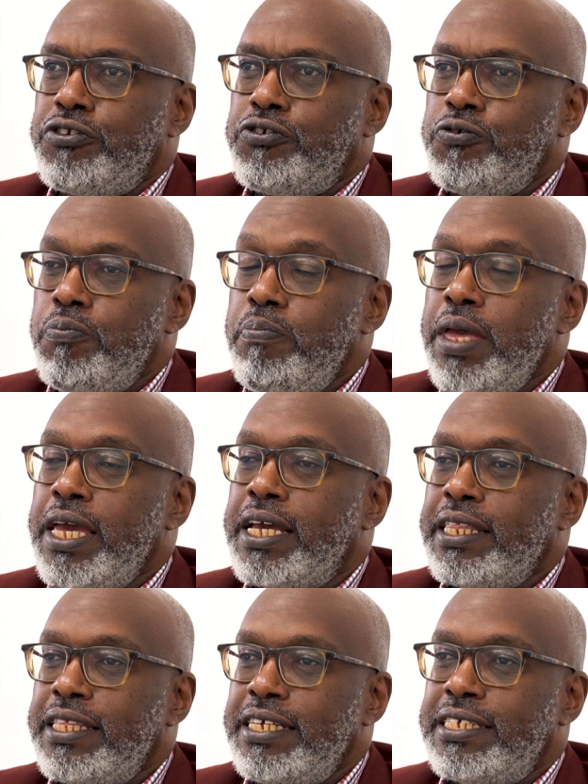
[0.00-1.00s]
to make
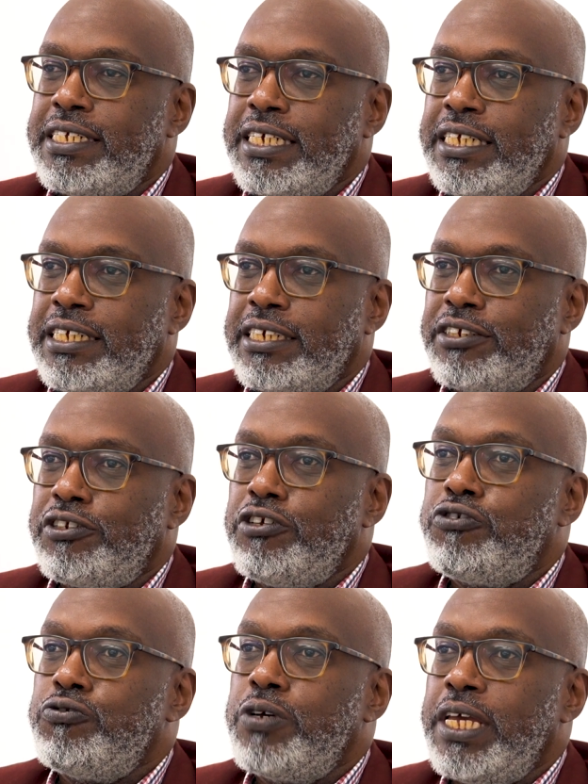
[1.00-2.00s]
these changes,
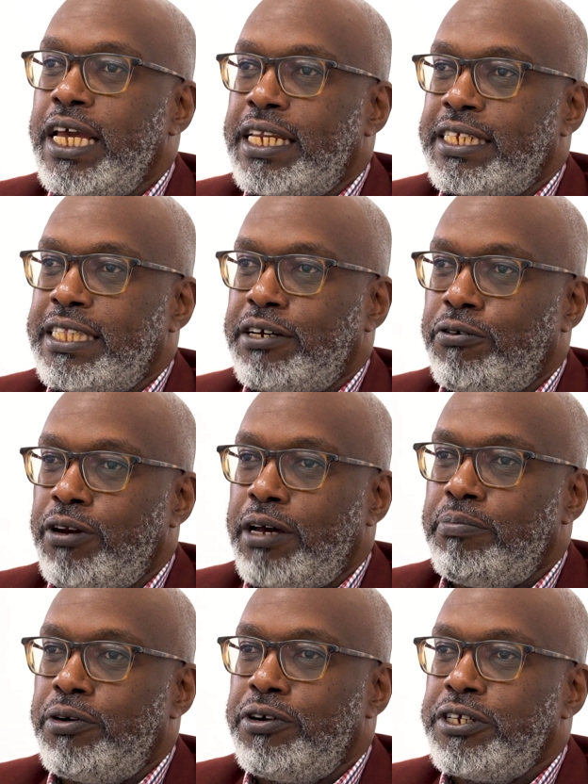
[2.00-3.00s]
to get the
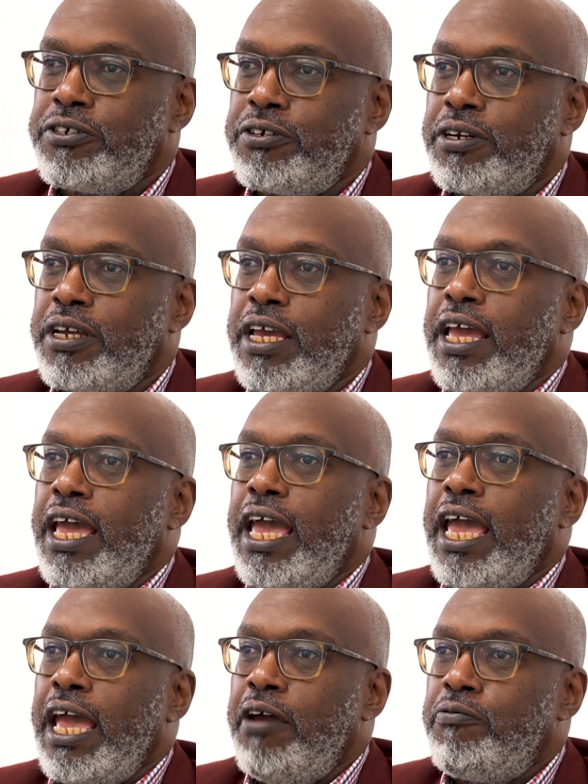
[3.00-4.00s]
collaboration.
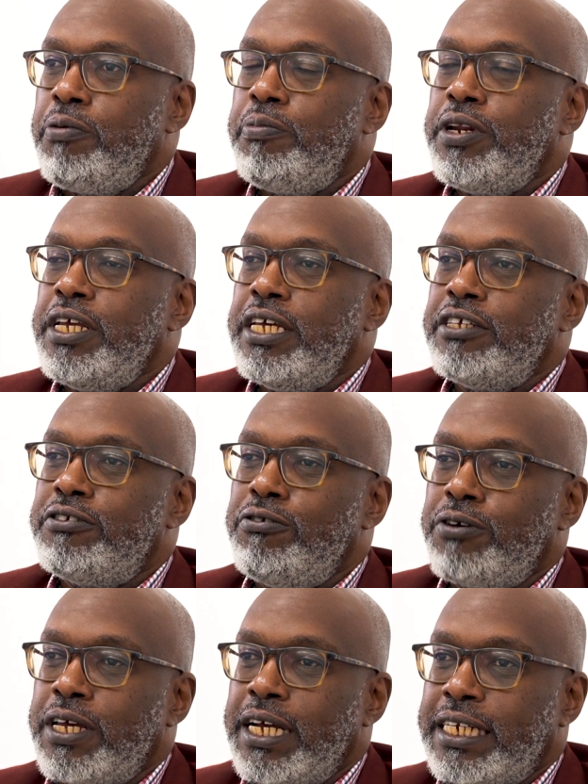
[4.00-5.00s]
Everybody is
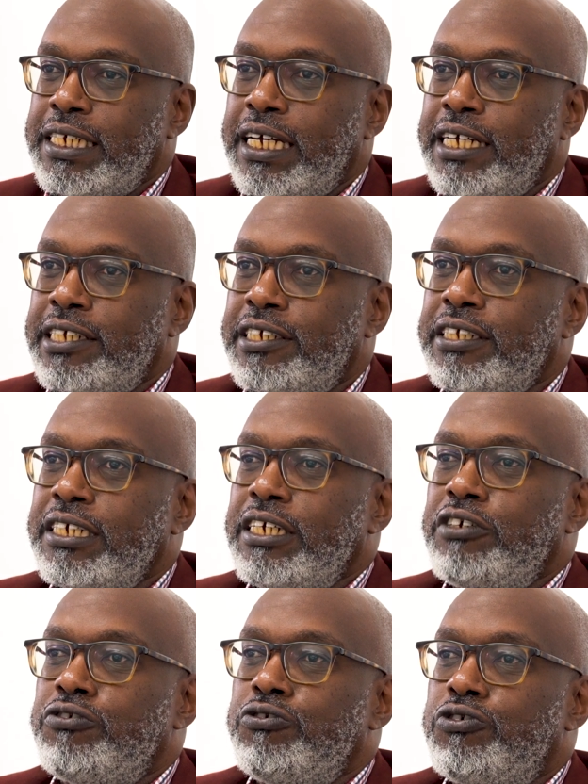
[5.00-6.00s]
looking at us
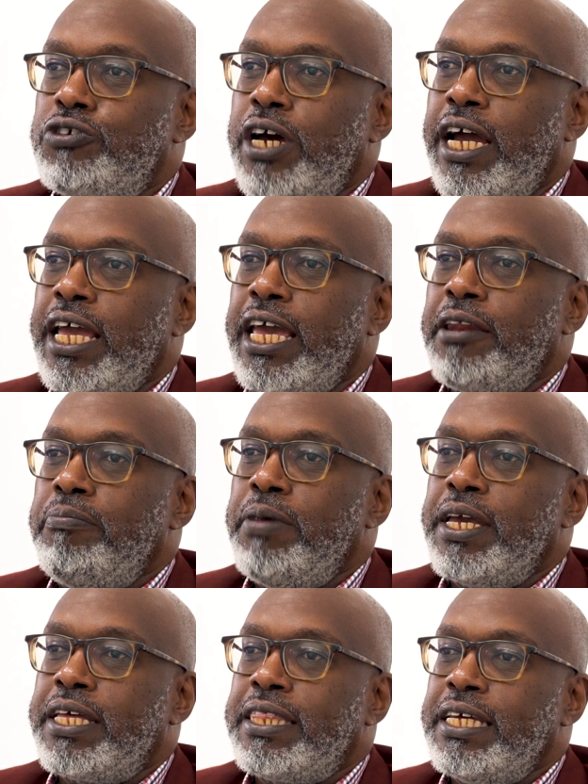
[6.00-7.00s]
to try and
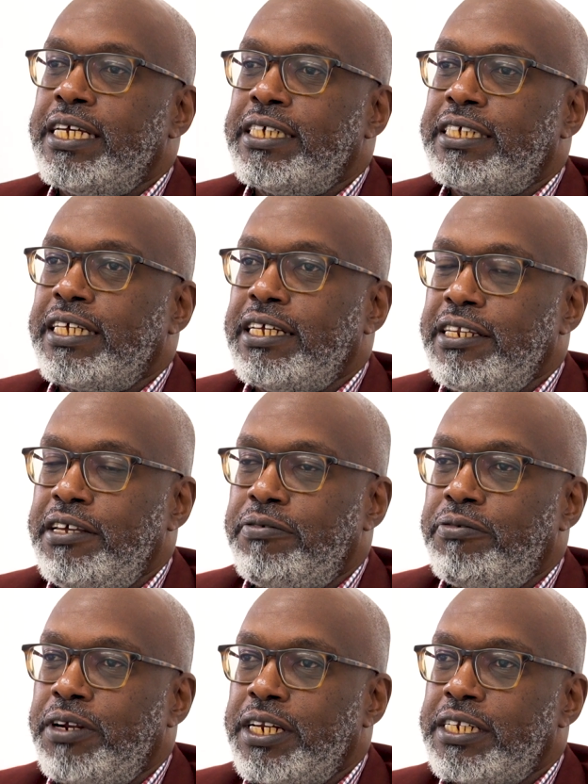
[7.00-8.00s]
make things
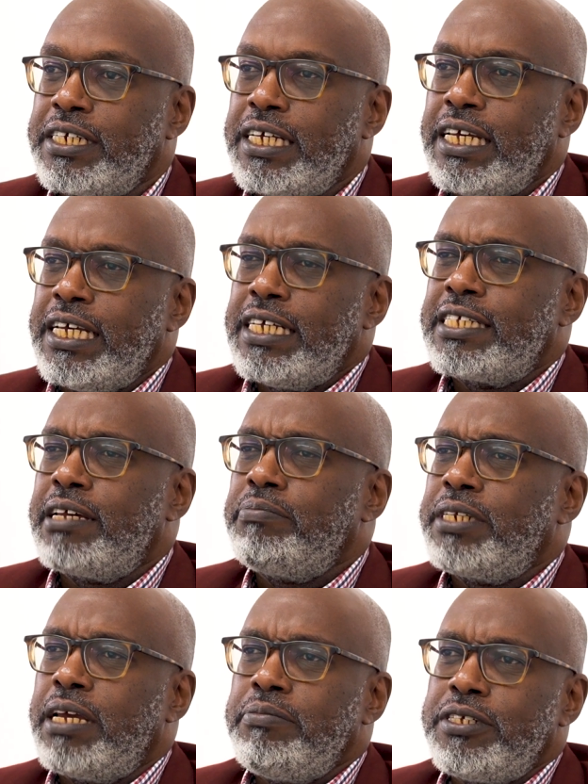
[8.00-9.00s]
different.
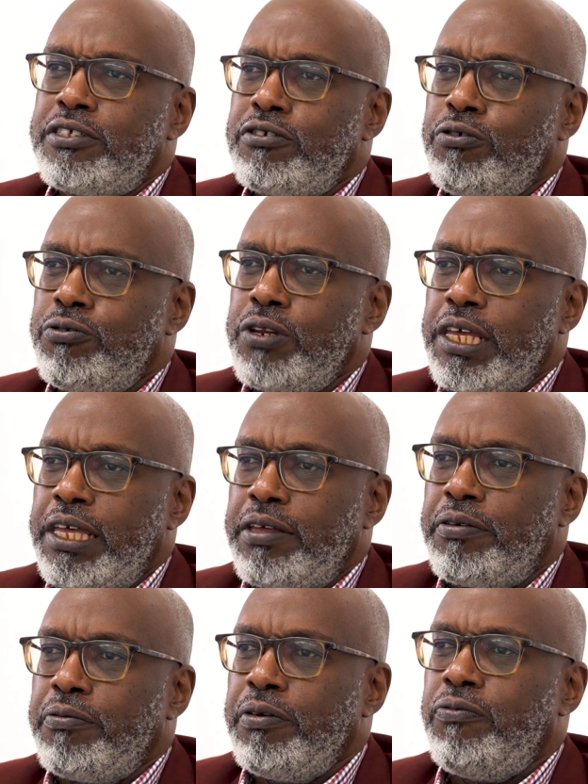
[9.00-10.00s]
Sometimes it's lonely.
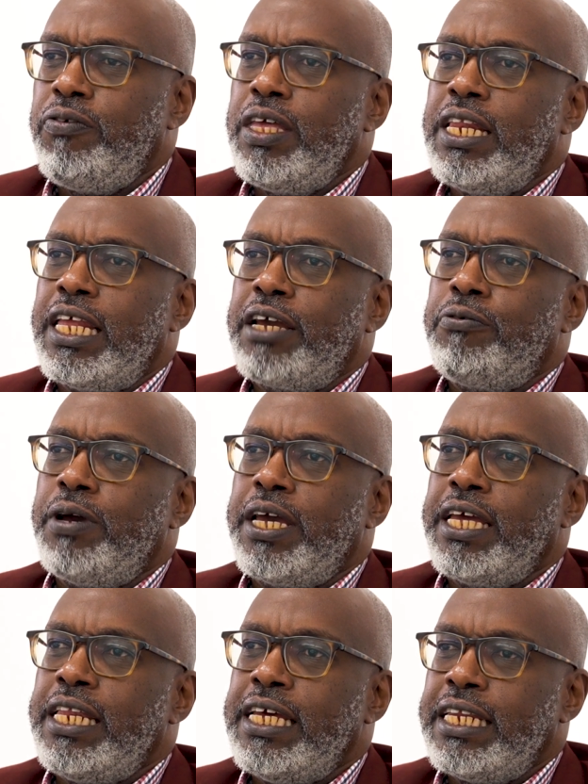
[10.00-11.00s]
We feel like we're
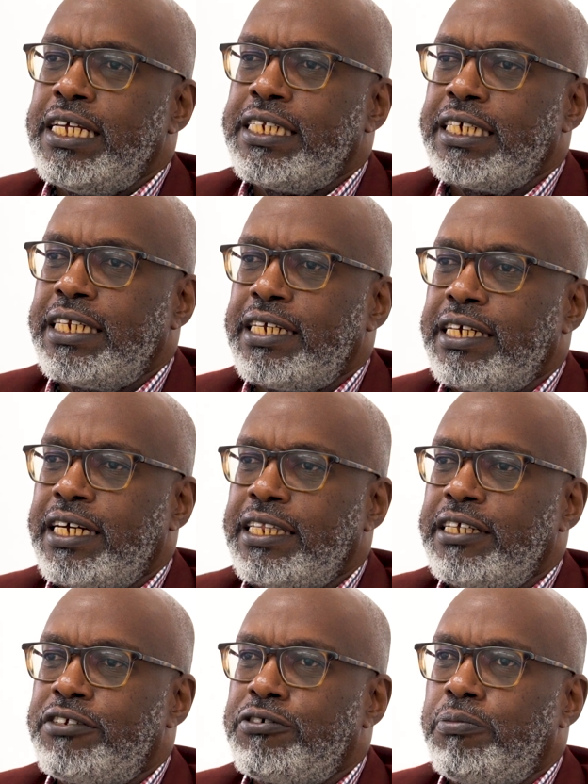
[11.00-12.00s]
alienated at
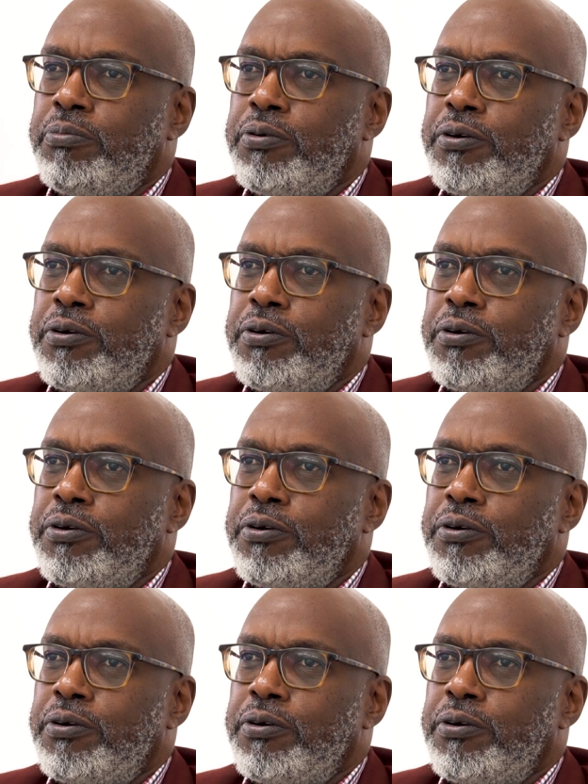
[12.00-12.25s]
the top.